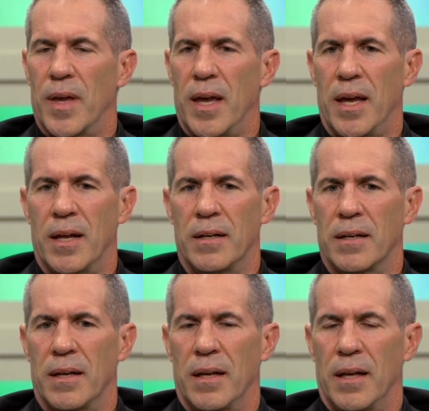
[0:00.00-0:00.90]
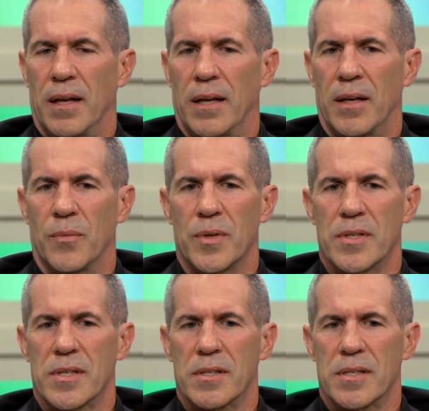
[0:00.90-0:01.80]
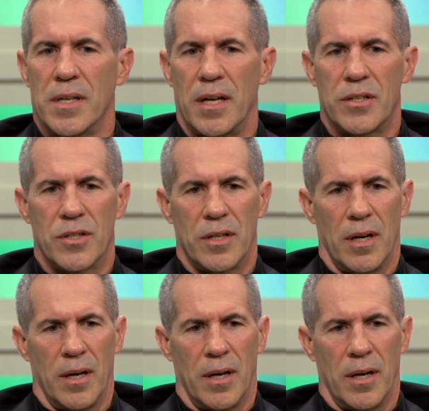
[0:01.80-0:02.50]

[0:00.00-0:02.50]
And it was such